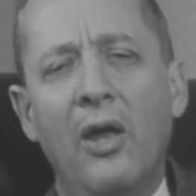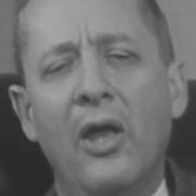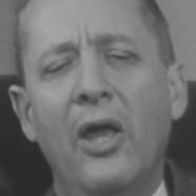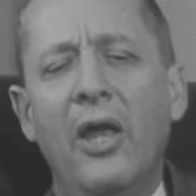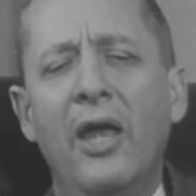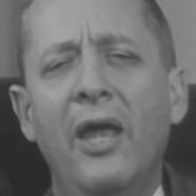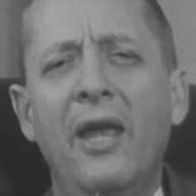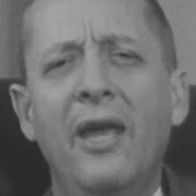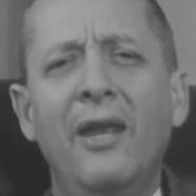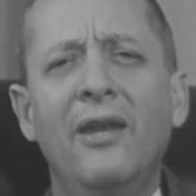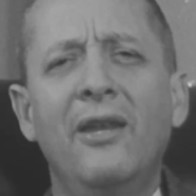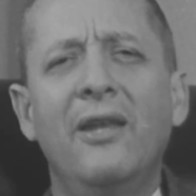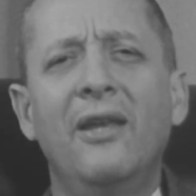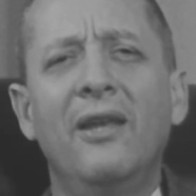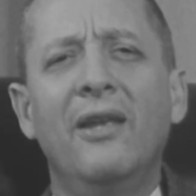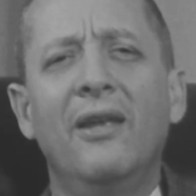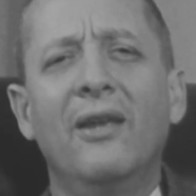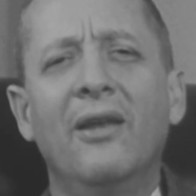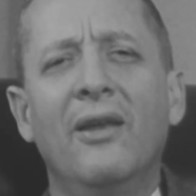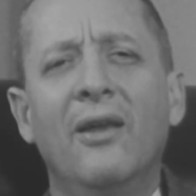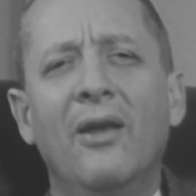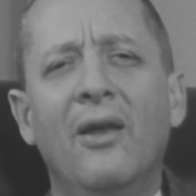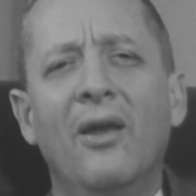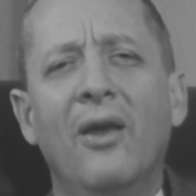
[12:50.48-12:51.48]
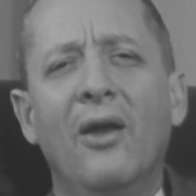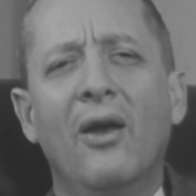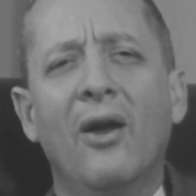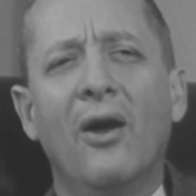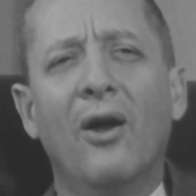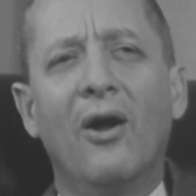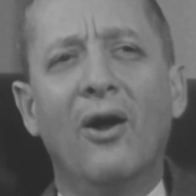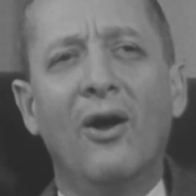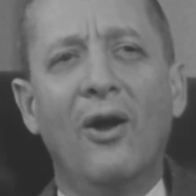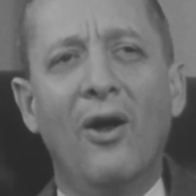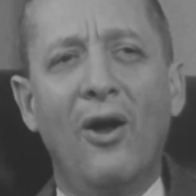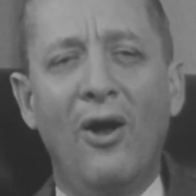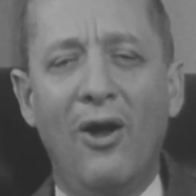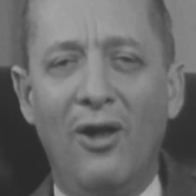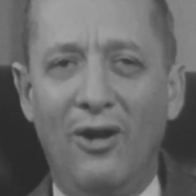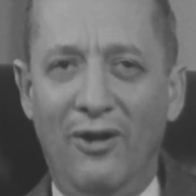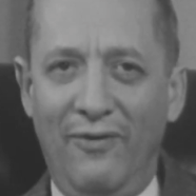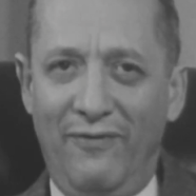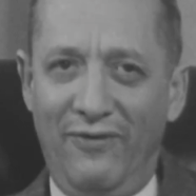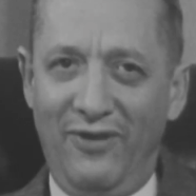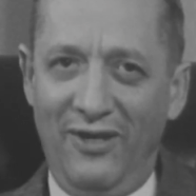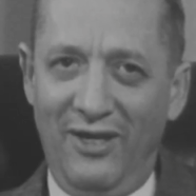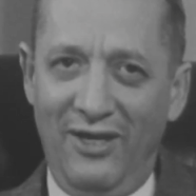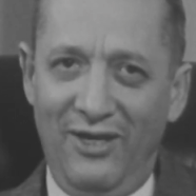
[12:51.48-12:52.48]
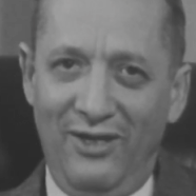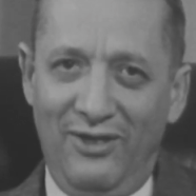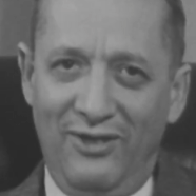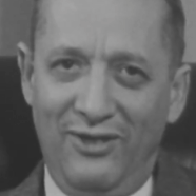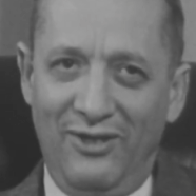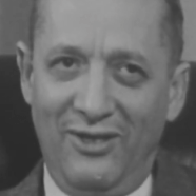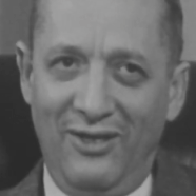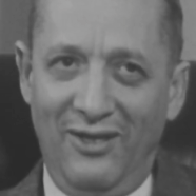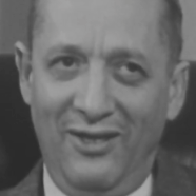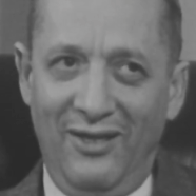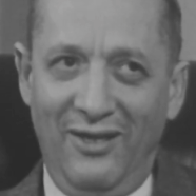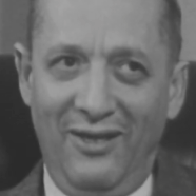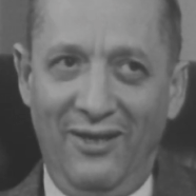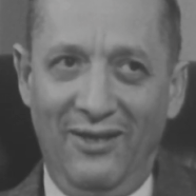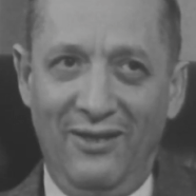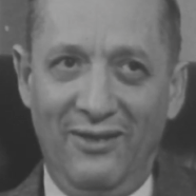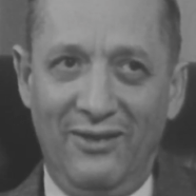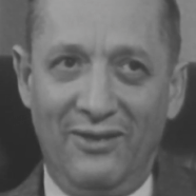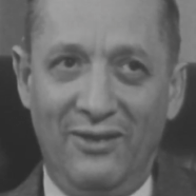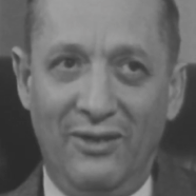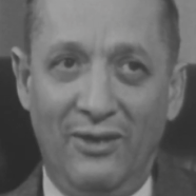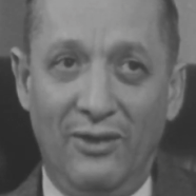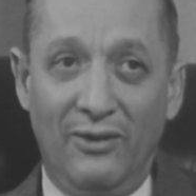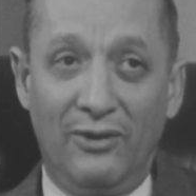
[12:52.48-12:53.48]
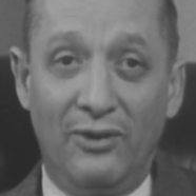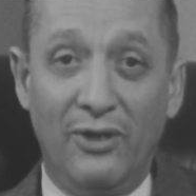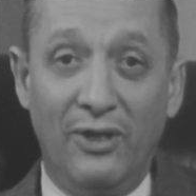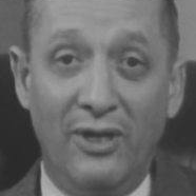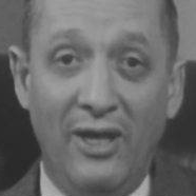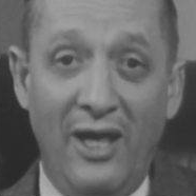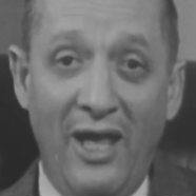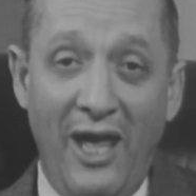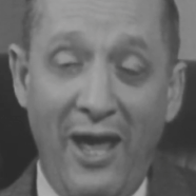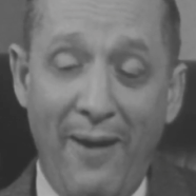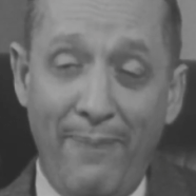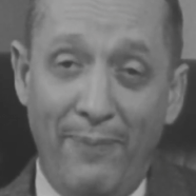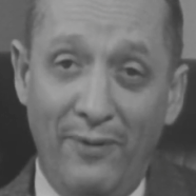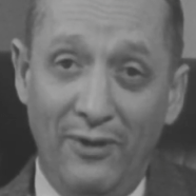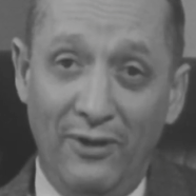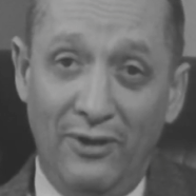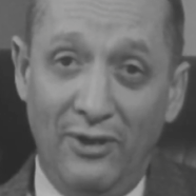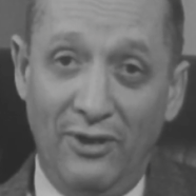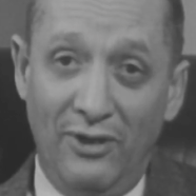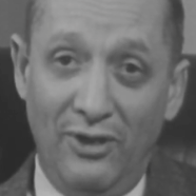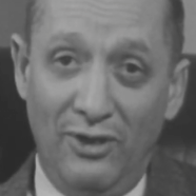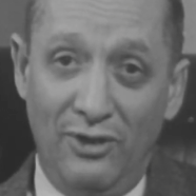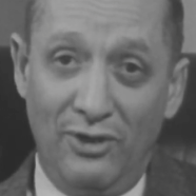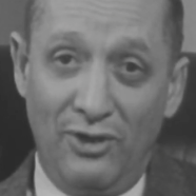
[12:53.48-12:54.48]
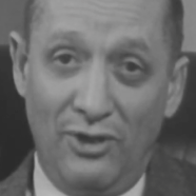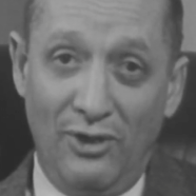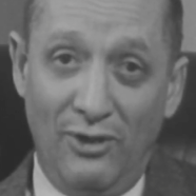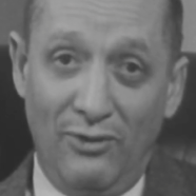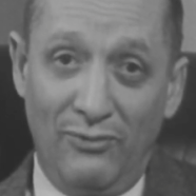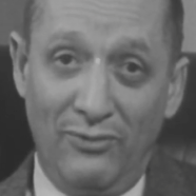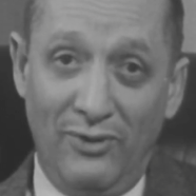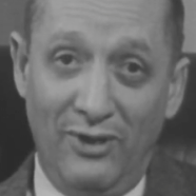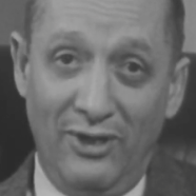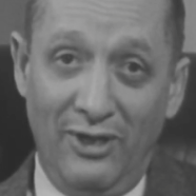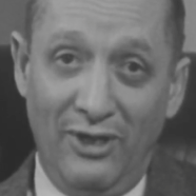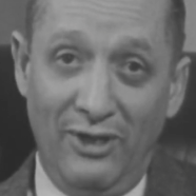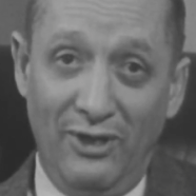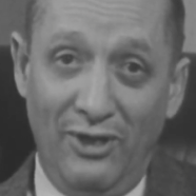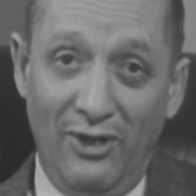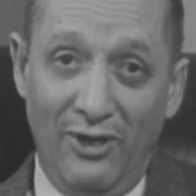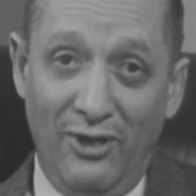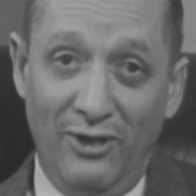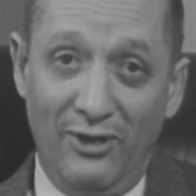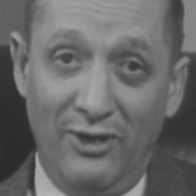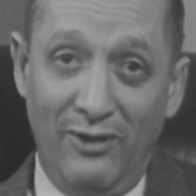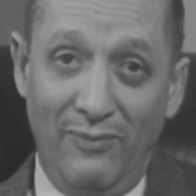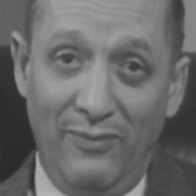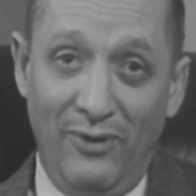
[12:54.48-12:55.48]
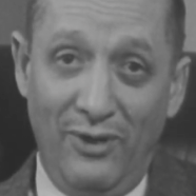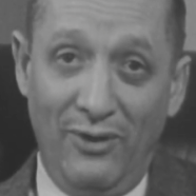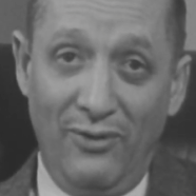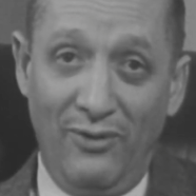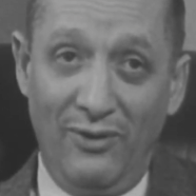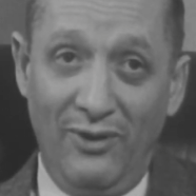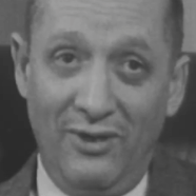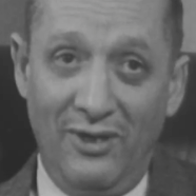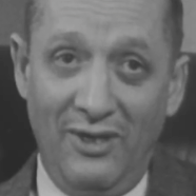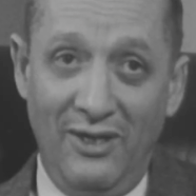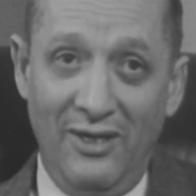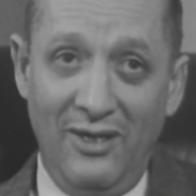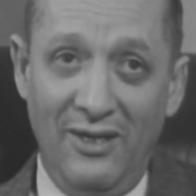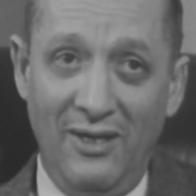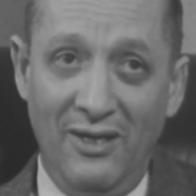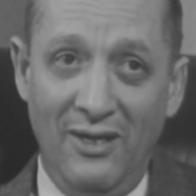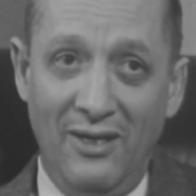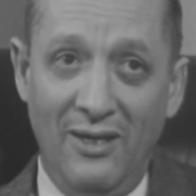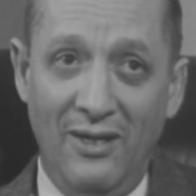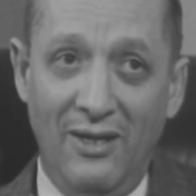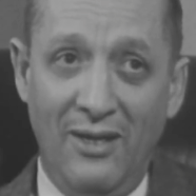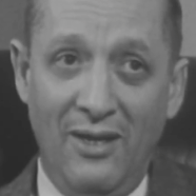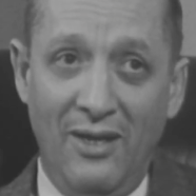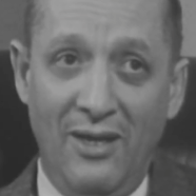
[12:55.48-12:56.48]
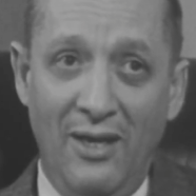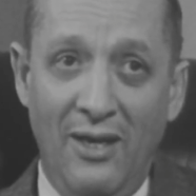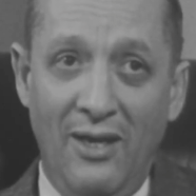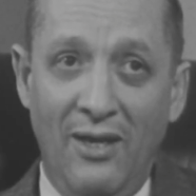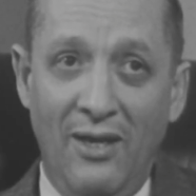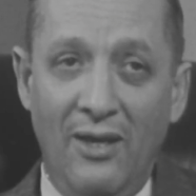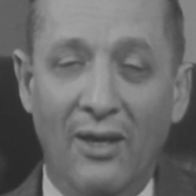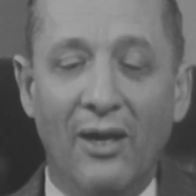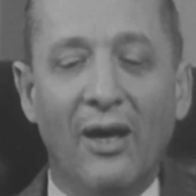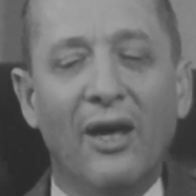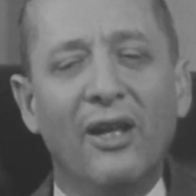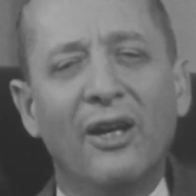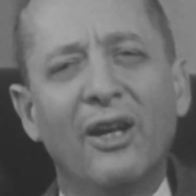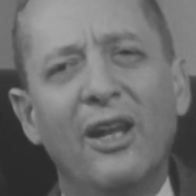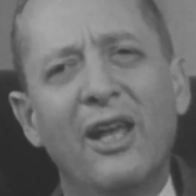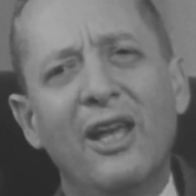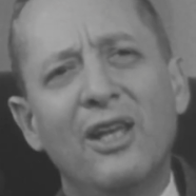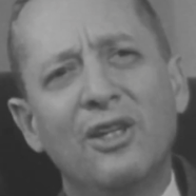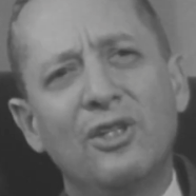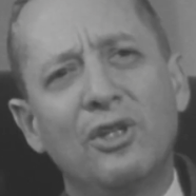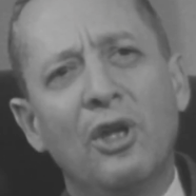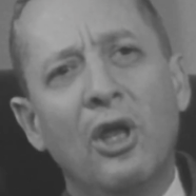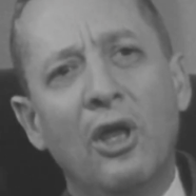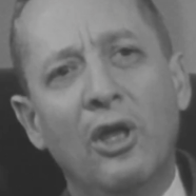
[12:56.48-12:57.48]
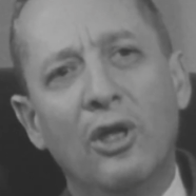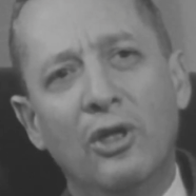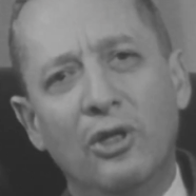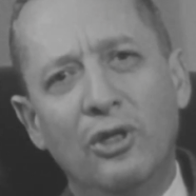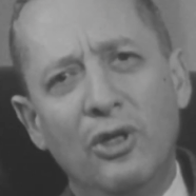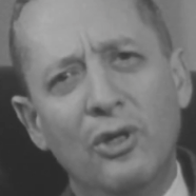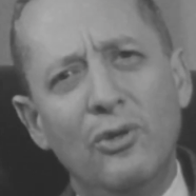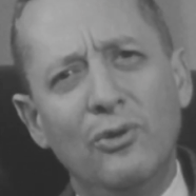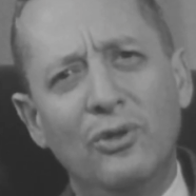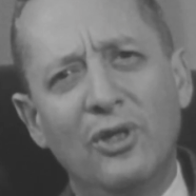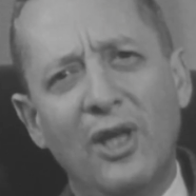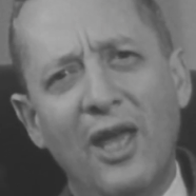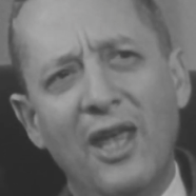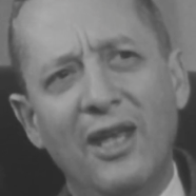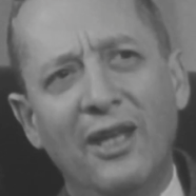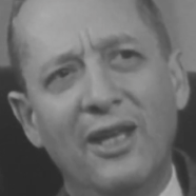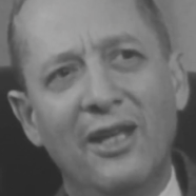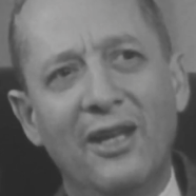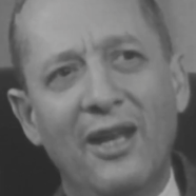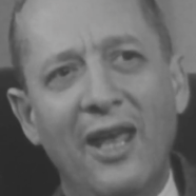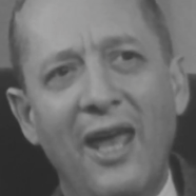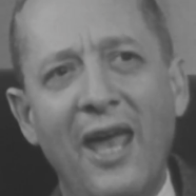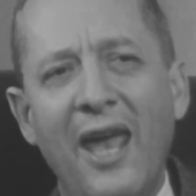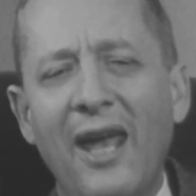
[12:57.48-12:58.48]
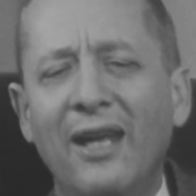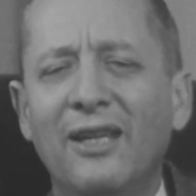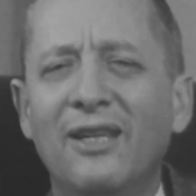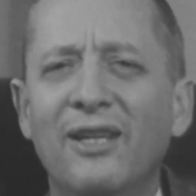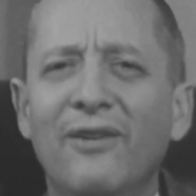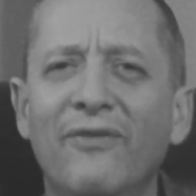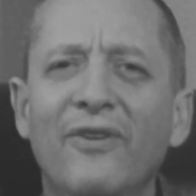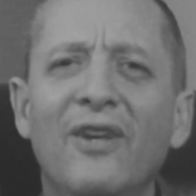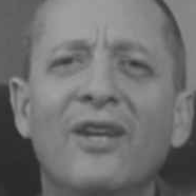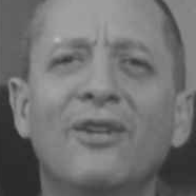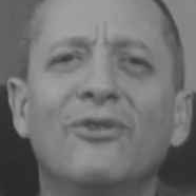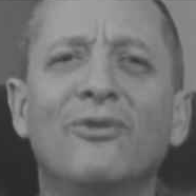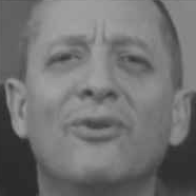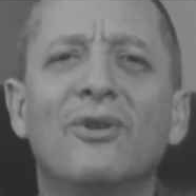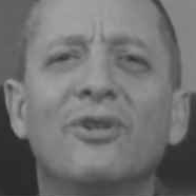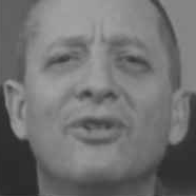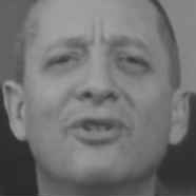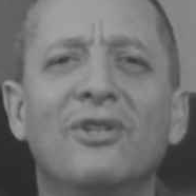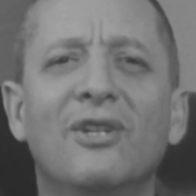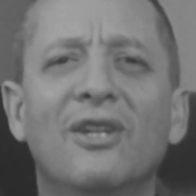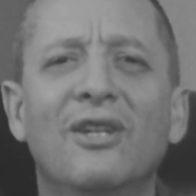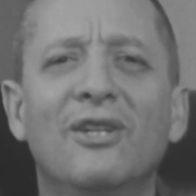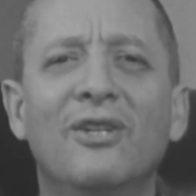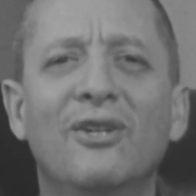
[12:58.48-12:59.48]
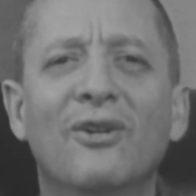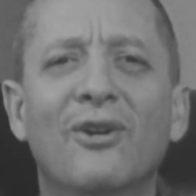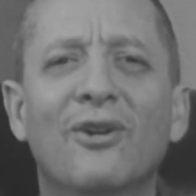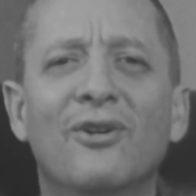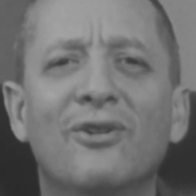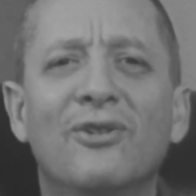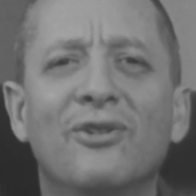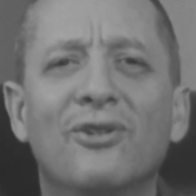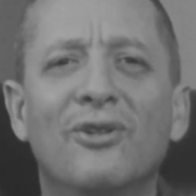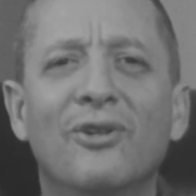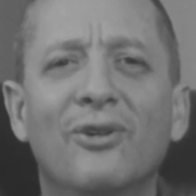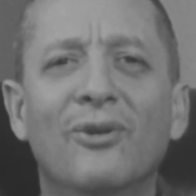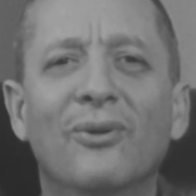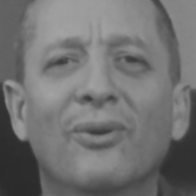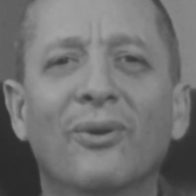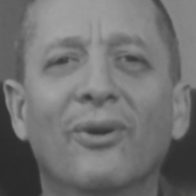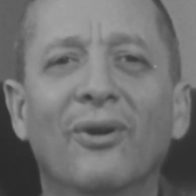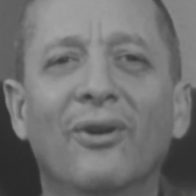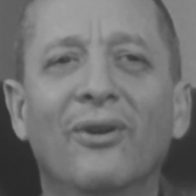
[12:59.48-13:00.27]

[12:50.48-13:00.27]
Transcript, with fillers: Any or all of these things could happen to the children in your community unless you take an active interest in your school,